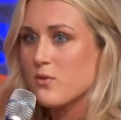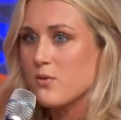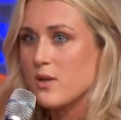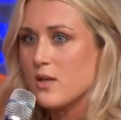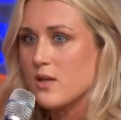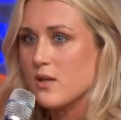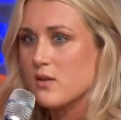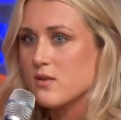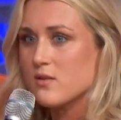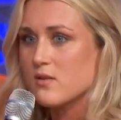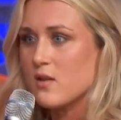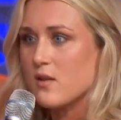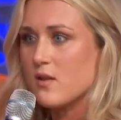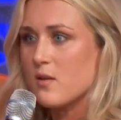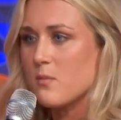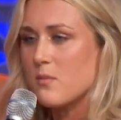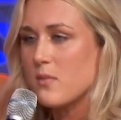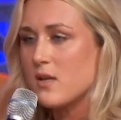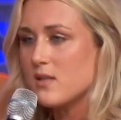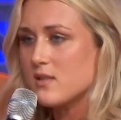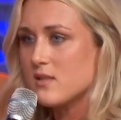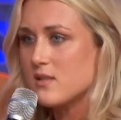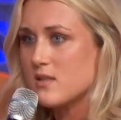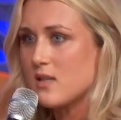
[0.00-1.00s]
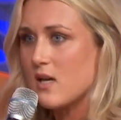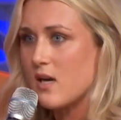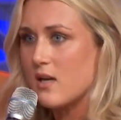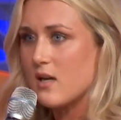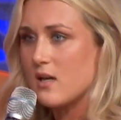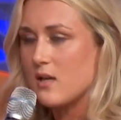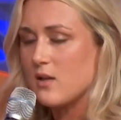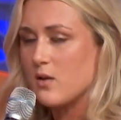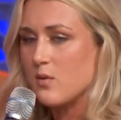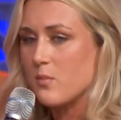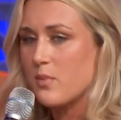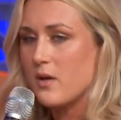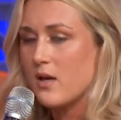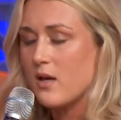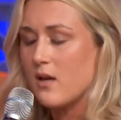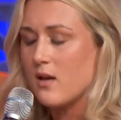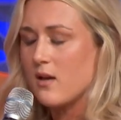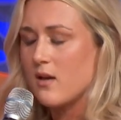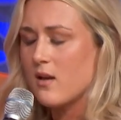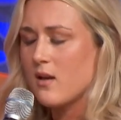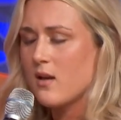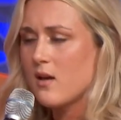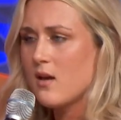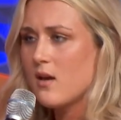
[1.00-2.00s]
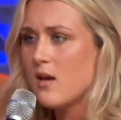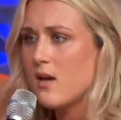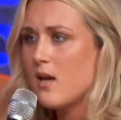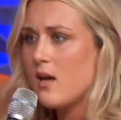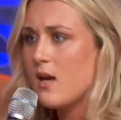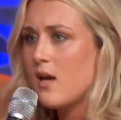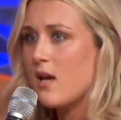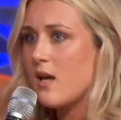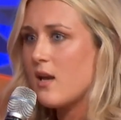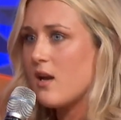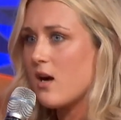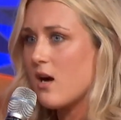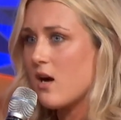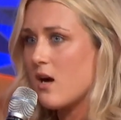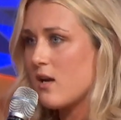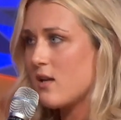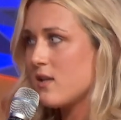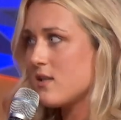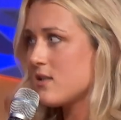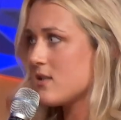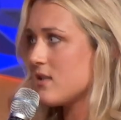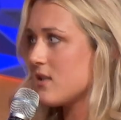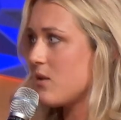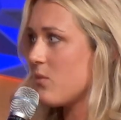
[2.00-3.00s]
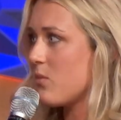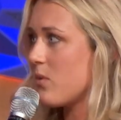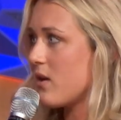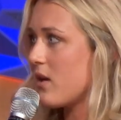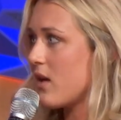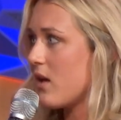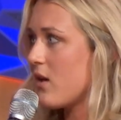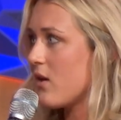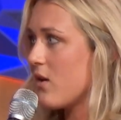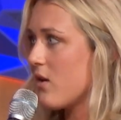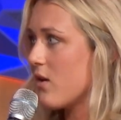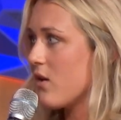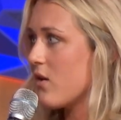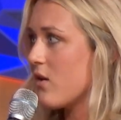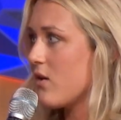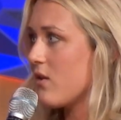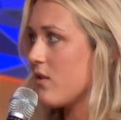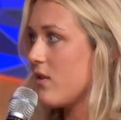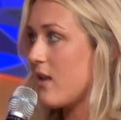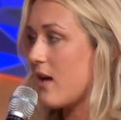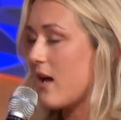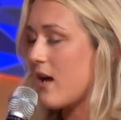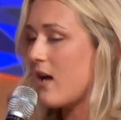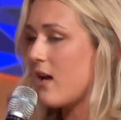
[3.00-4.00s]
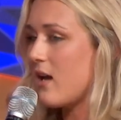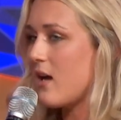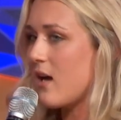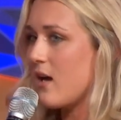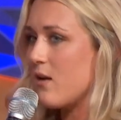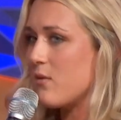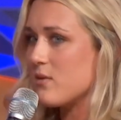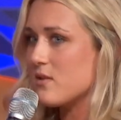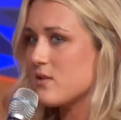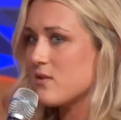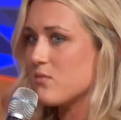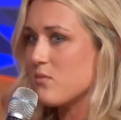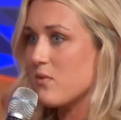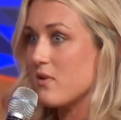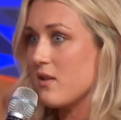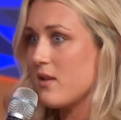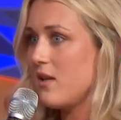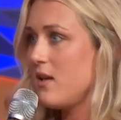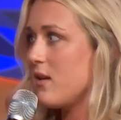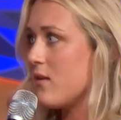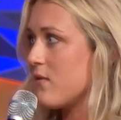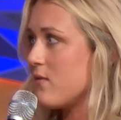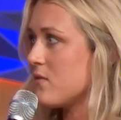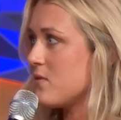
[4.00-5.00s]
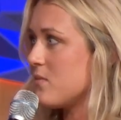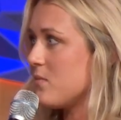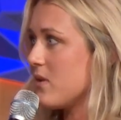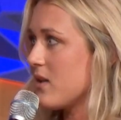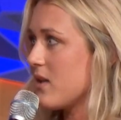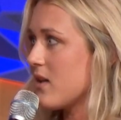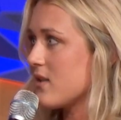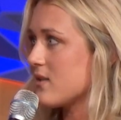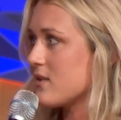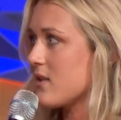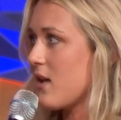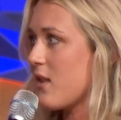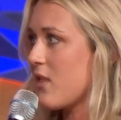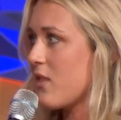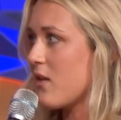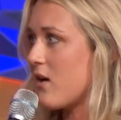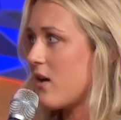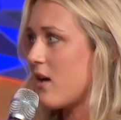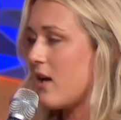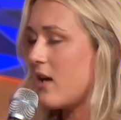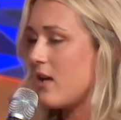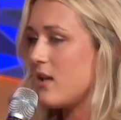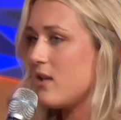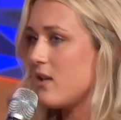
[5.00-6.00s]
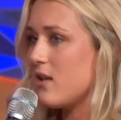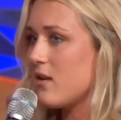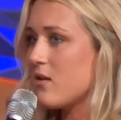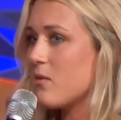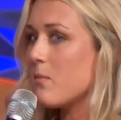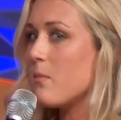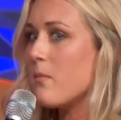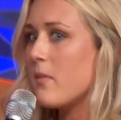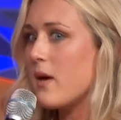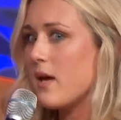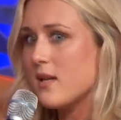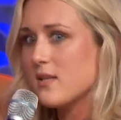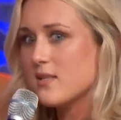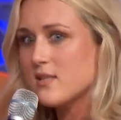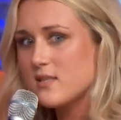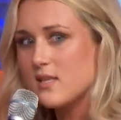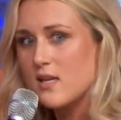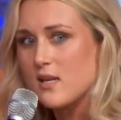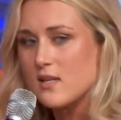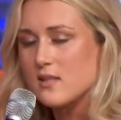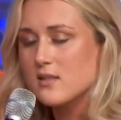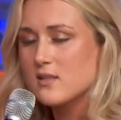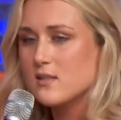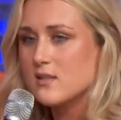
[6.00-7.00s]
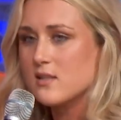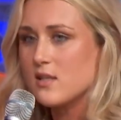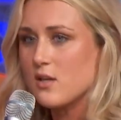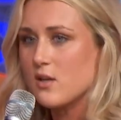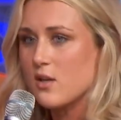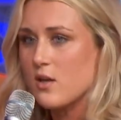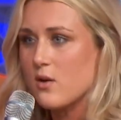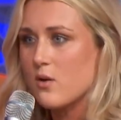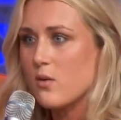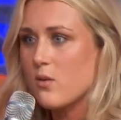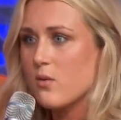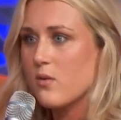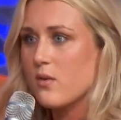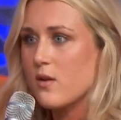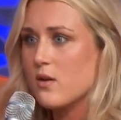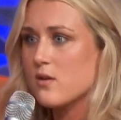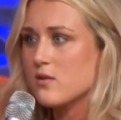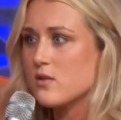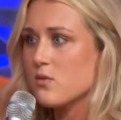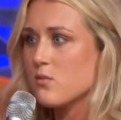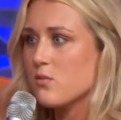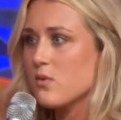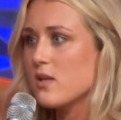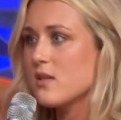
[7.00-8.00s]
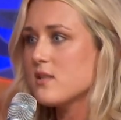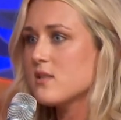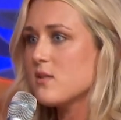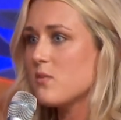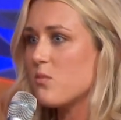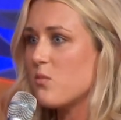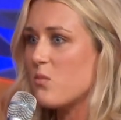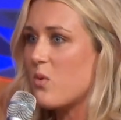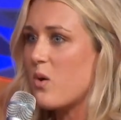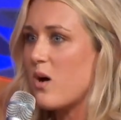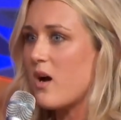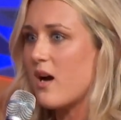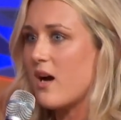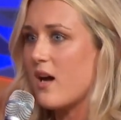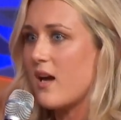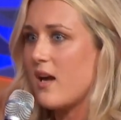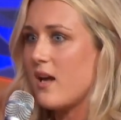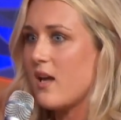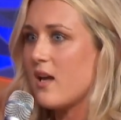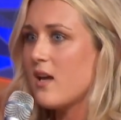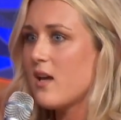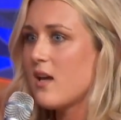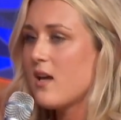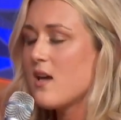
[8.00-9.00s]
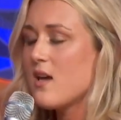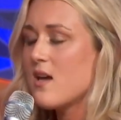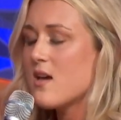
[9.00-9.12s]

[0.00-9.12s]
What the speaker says: 3 years on the men's side at UPenn. And honestly, when I heard that, I was relieved because I thought, makes sense, There's a reason why